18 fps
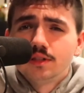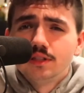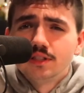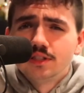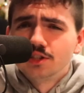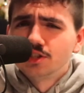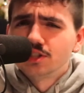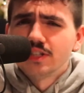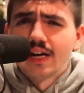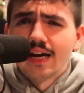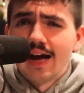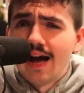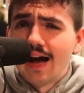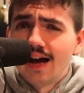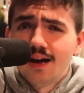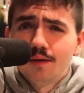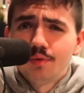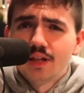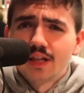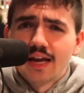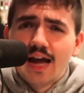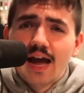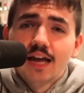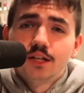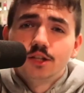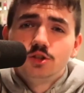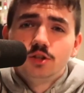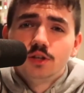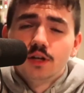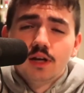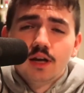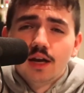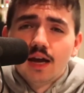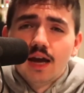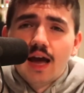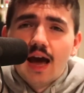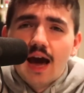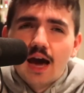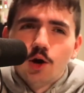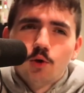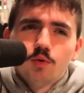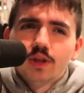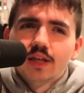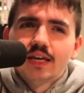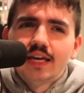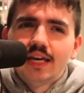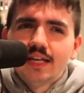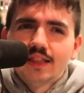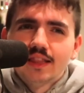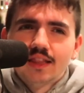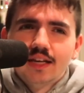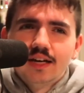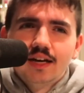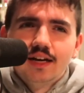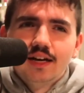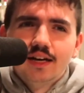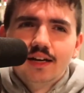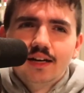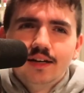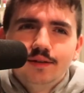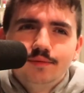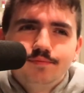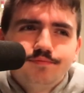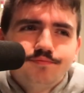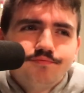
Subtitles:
Is it just like a hobby? Like, I don't really get I